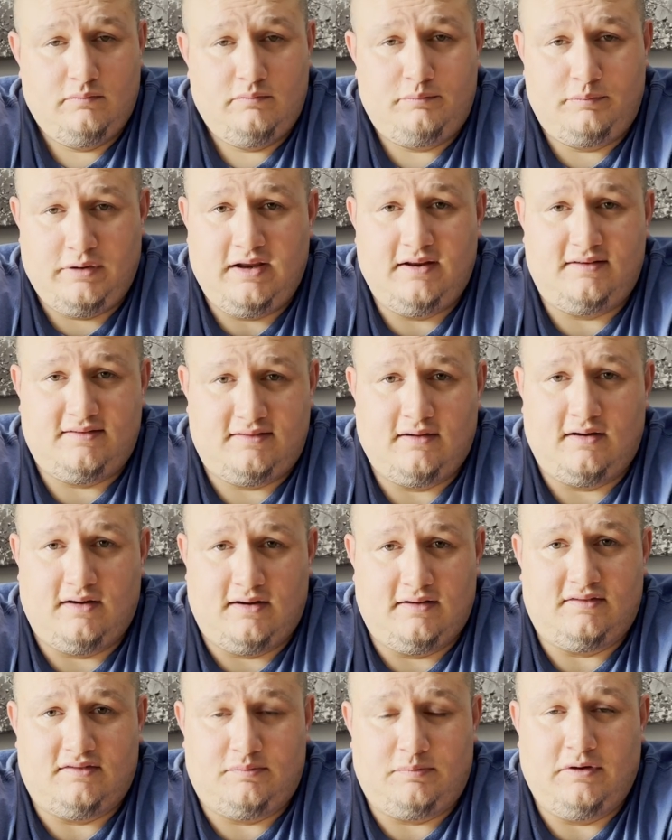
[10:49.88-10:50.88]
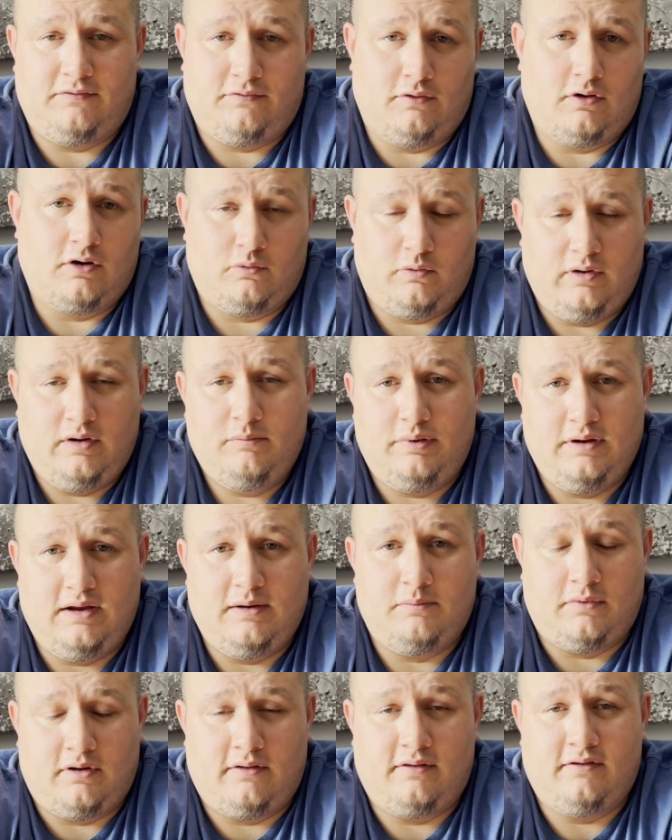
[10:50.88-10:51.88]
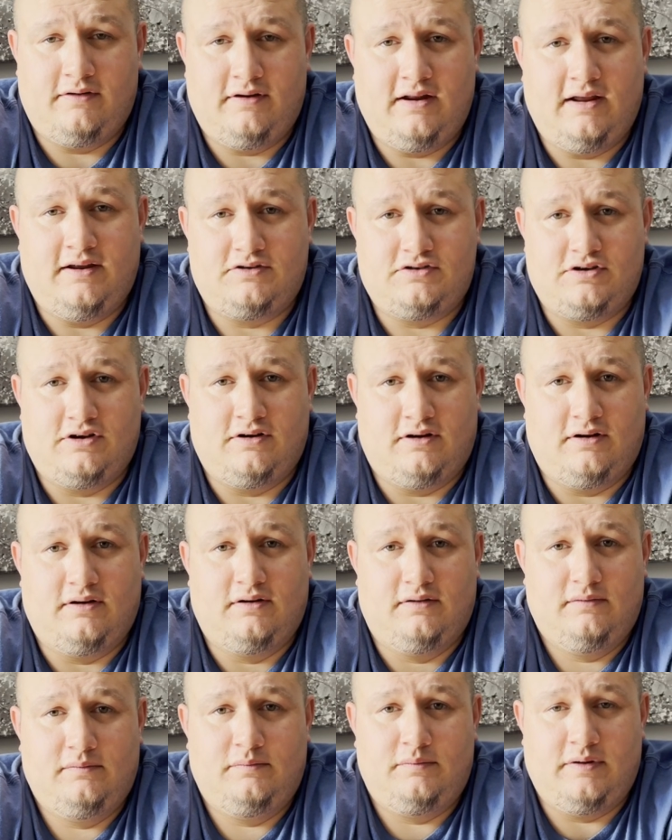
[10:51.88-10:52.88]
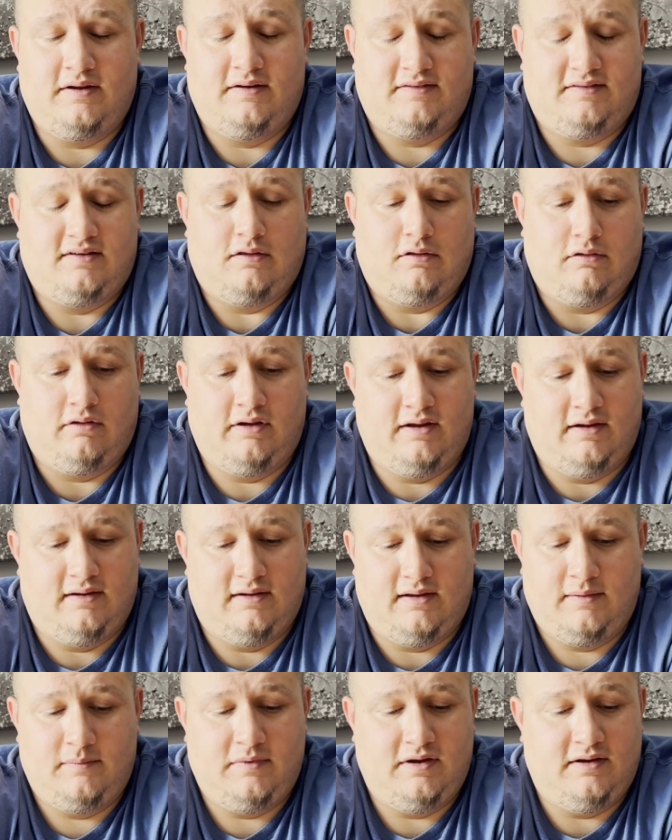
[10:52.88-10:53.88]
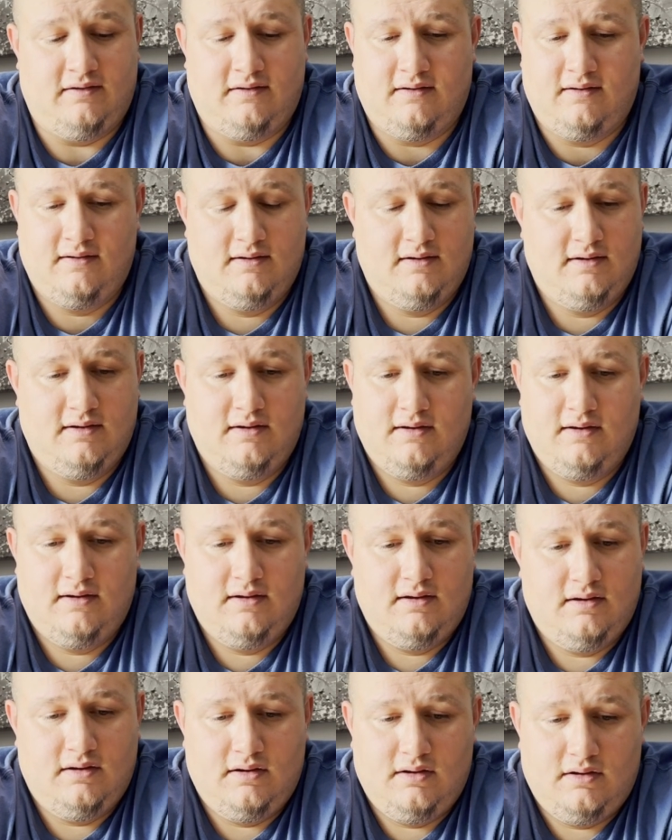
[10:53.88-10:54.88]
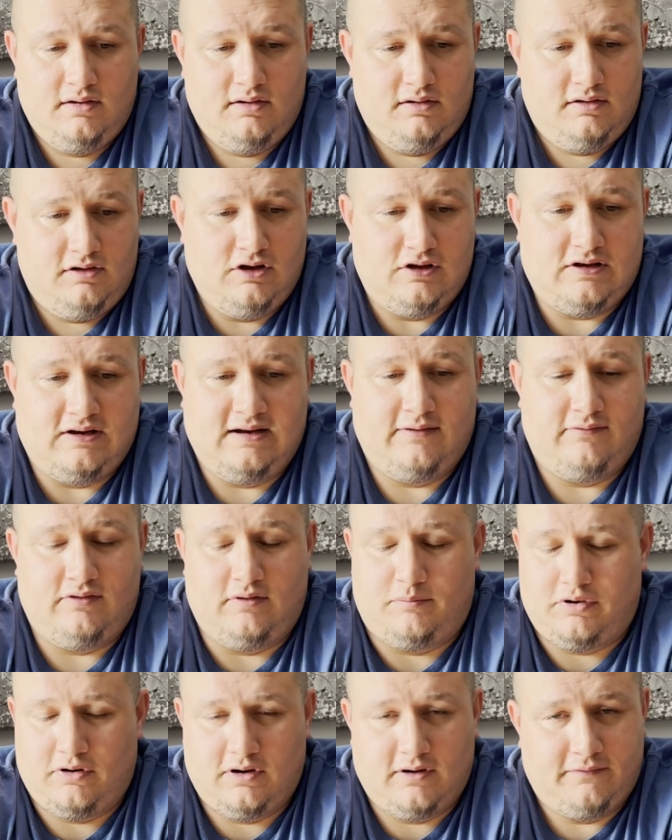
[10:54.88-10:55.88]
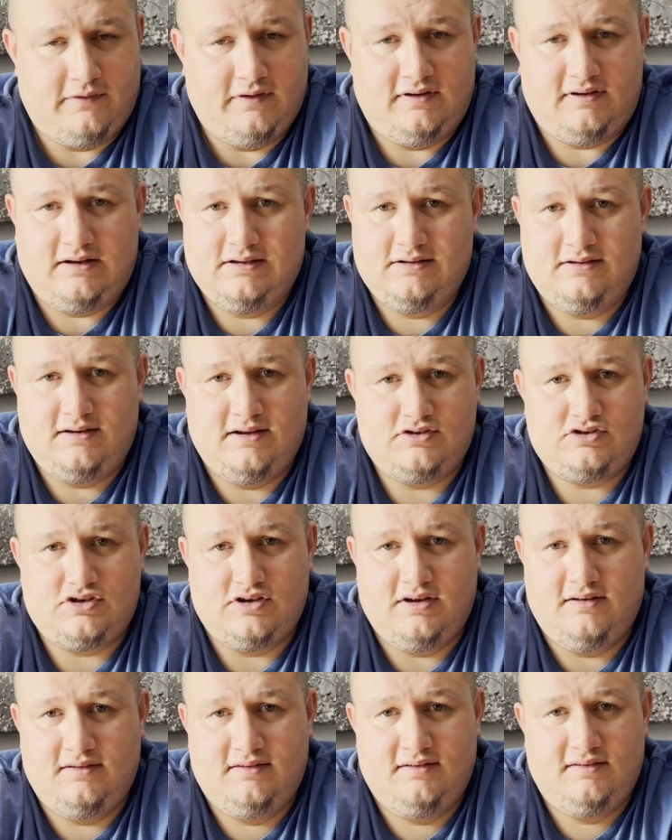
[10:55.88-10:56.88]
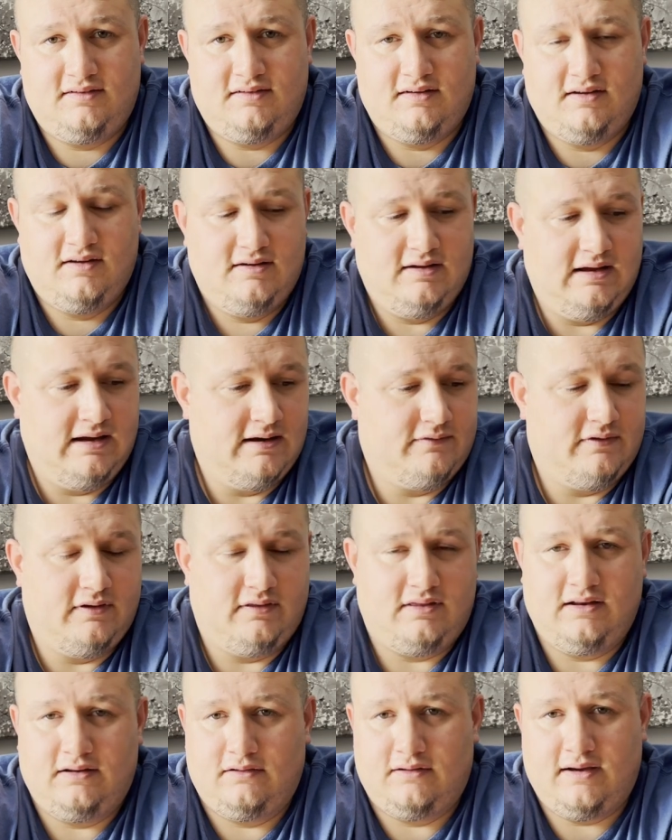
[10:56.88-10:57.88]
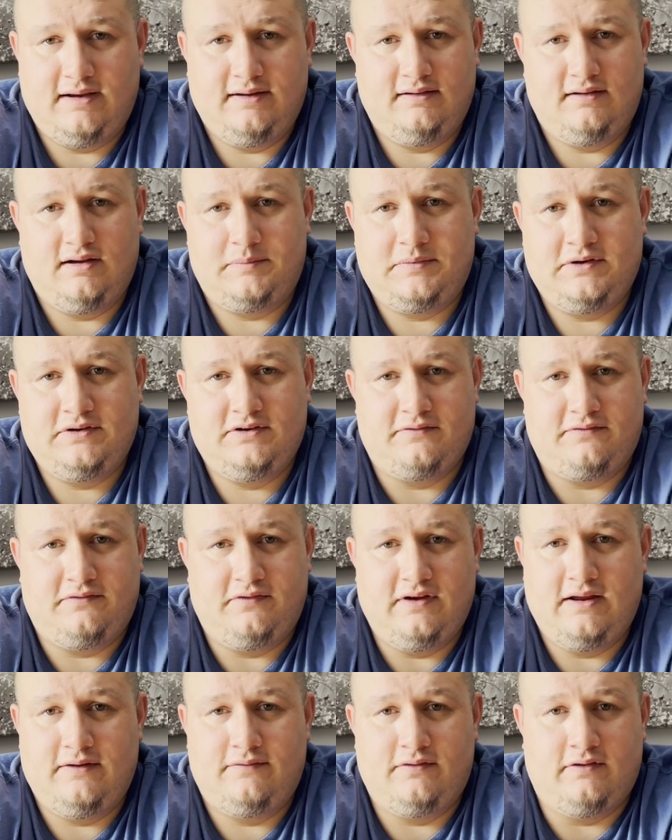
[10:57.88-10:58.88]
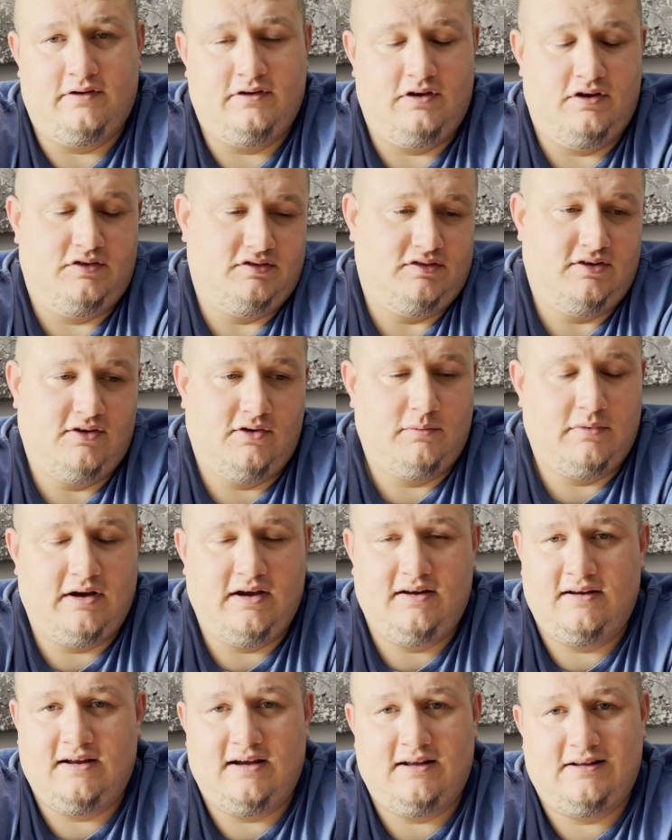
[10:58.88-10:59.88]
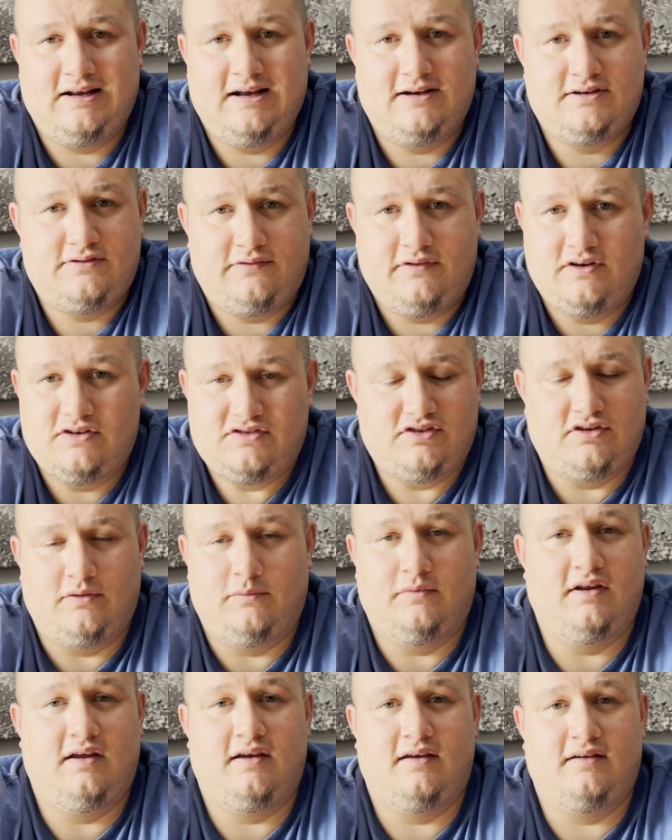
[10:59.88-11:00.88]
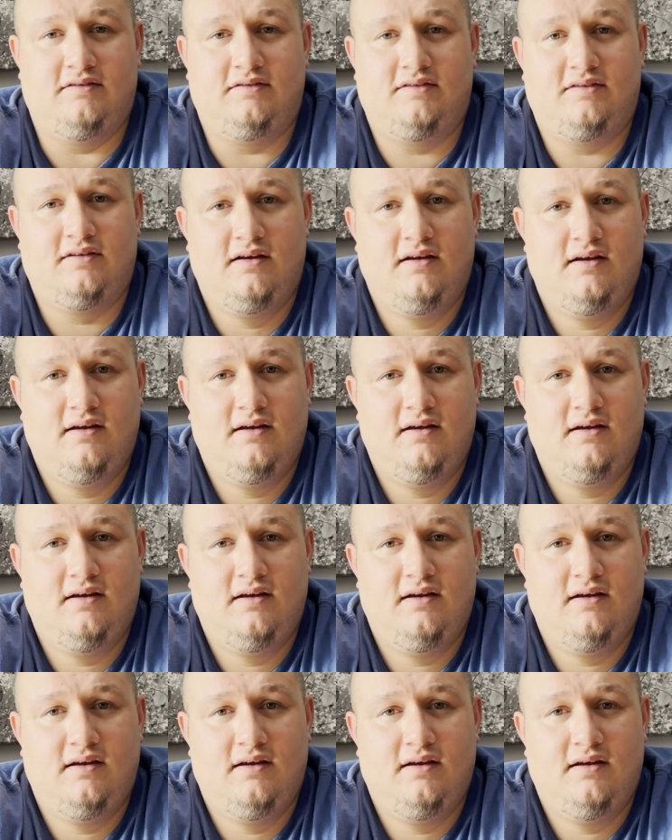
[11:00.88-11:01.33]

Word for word: beats us before we beat Mother Nature, basically. I mean, you can have the perfect conditions, everything lined up in your favor, and you still might not catch fish some days.